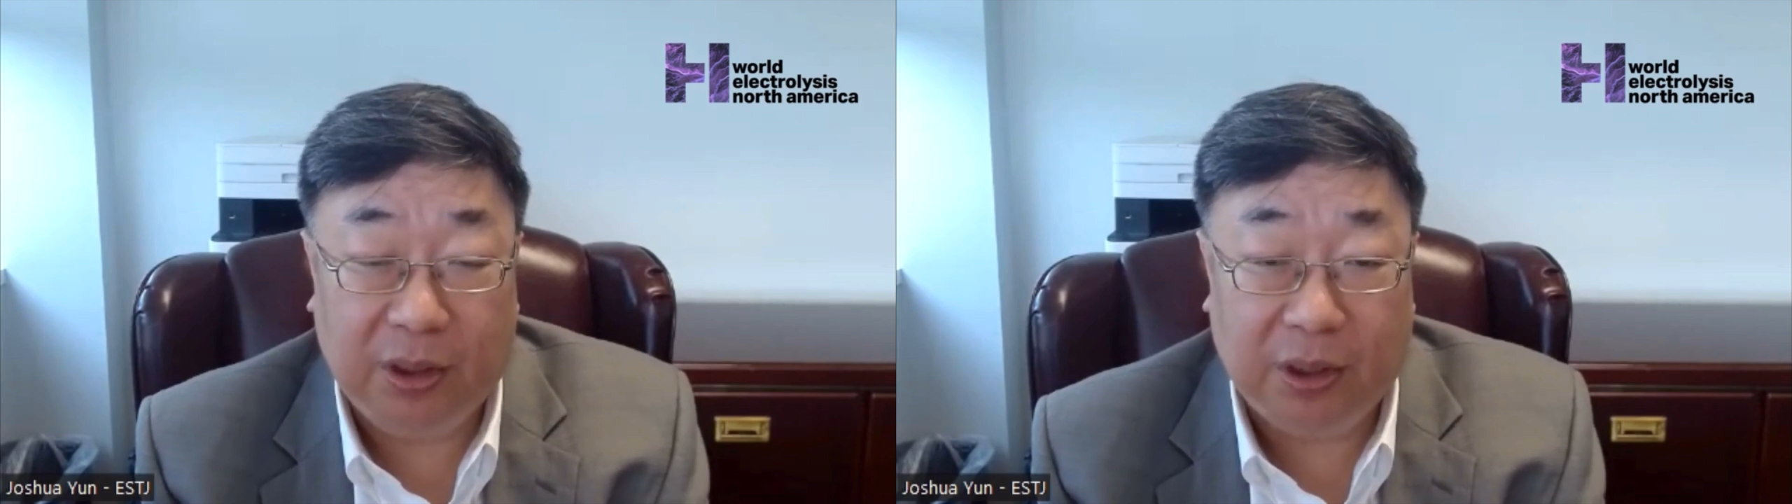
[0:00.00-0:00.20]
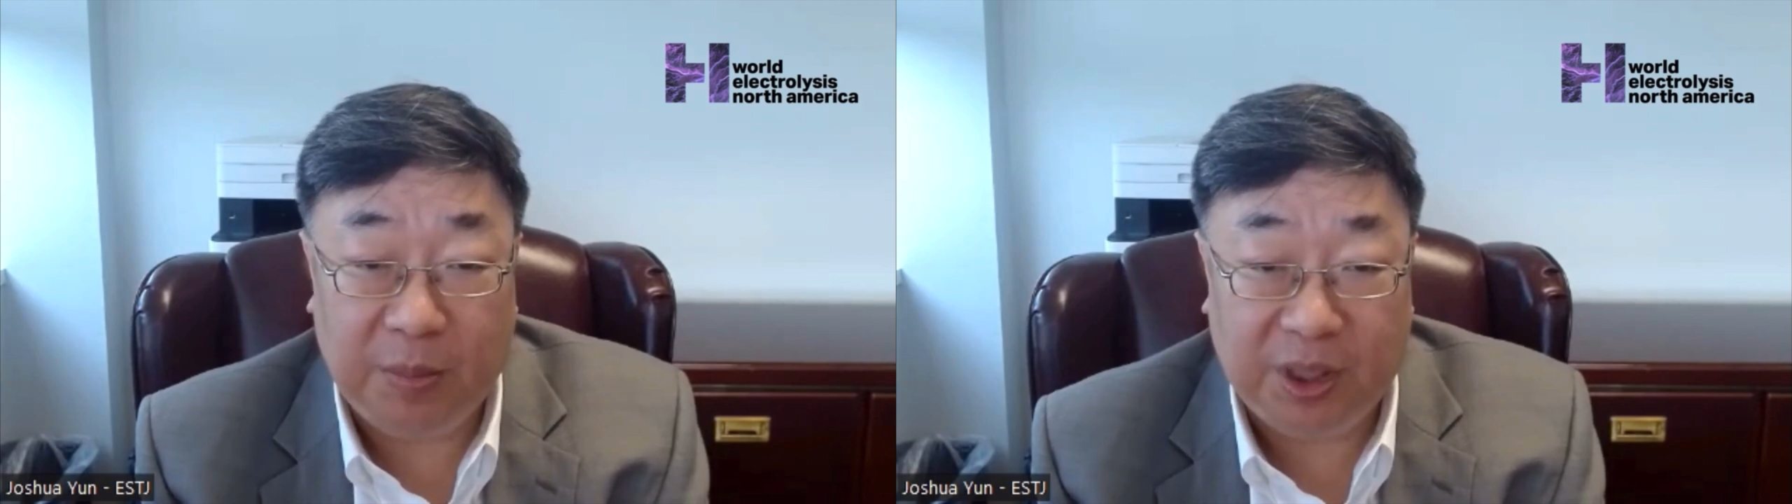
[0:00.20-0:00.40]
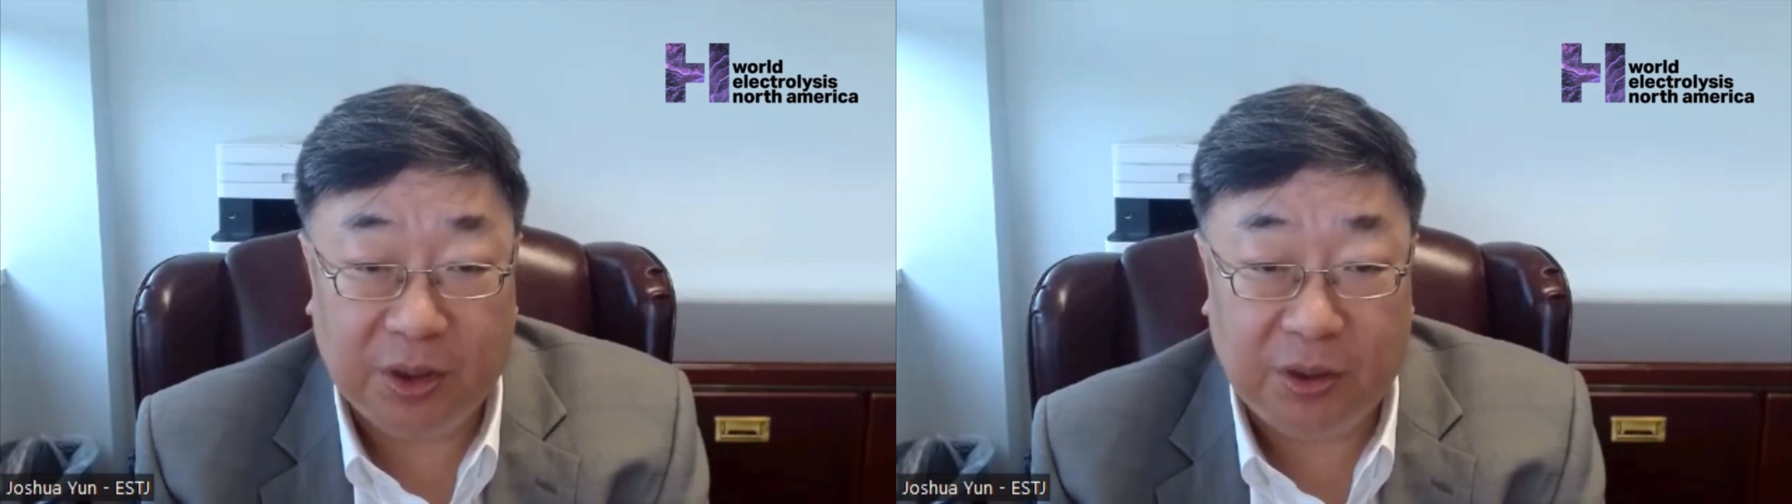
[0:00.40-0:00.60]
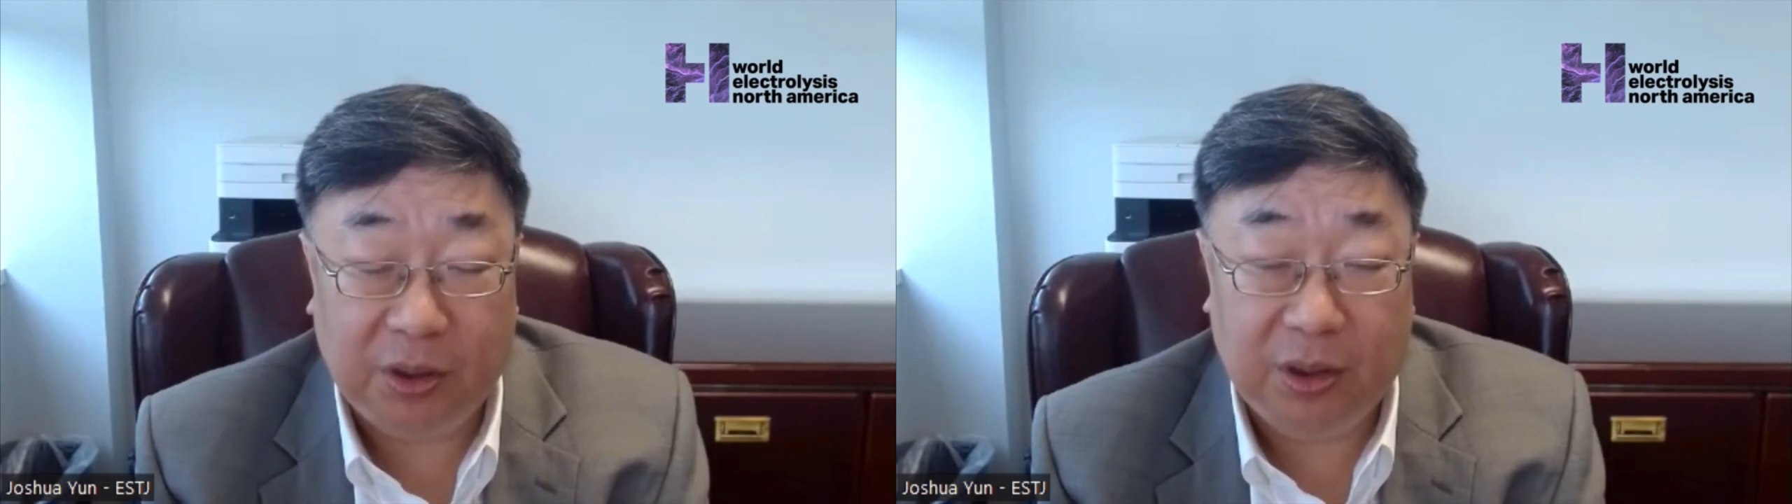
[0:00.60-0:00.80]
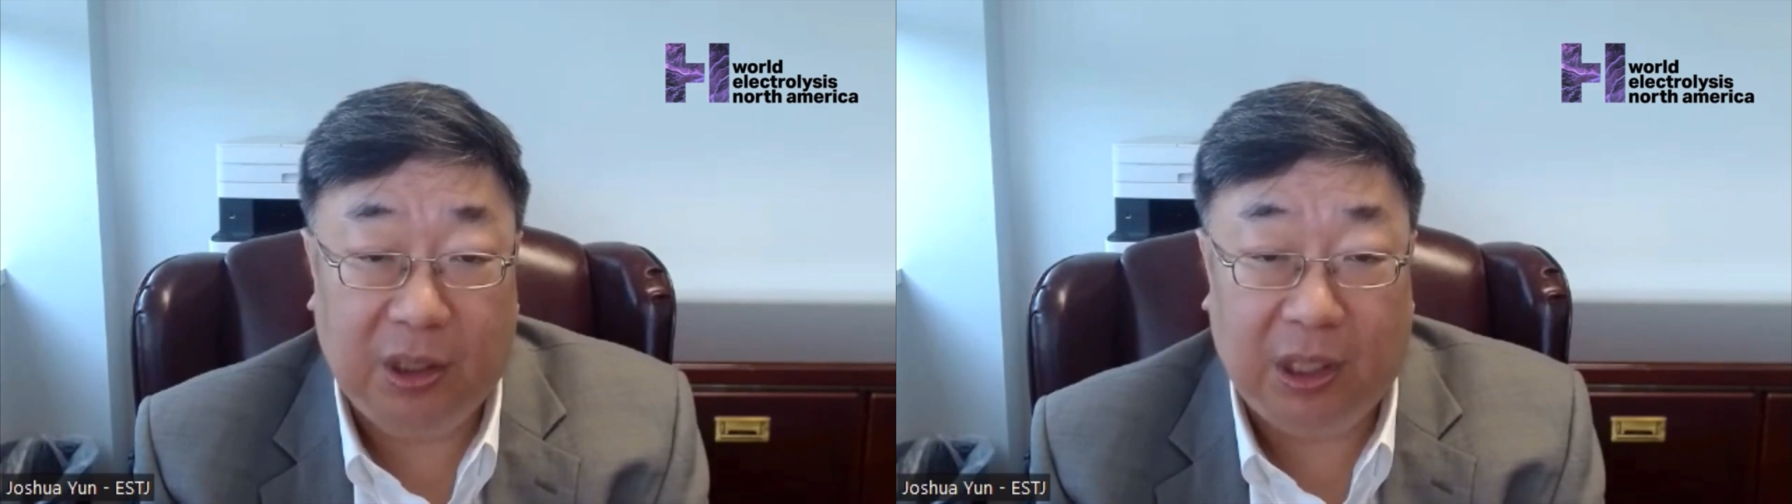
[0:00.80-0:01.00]
commissioned,
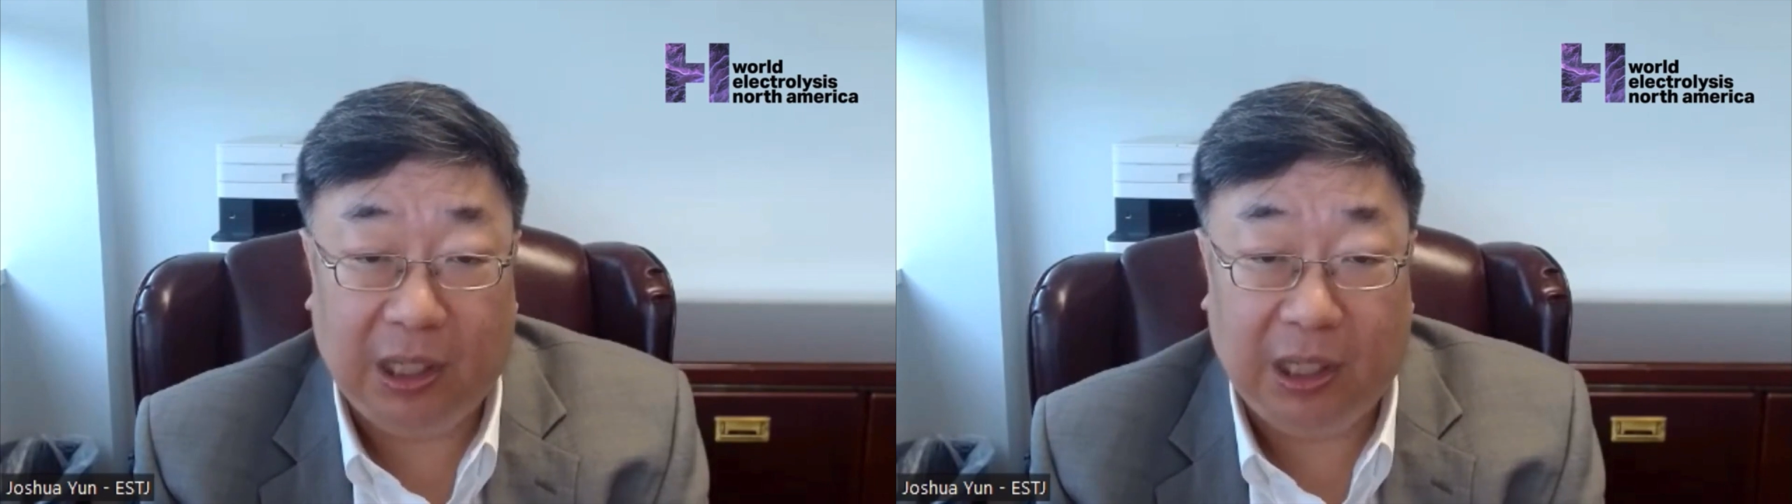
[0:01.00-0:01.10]
and